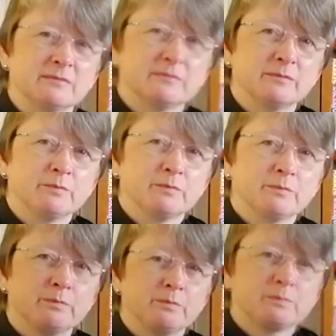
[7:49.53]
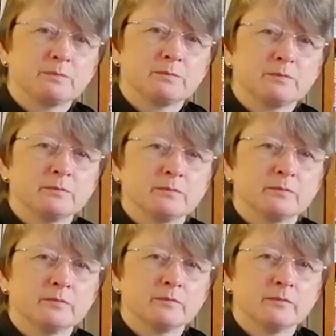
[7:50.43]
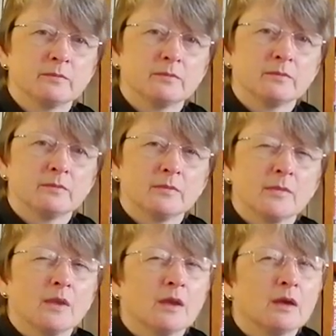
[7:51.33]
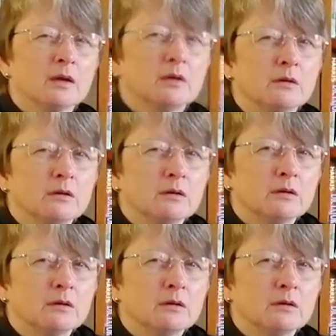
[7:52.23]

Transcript: Nothing is said.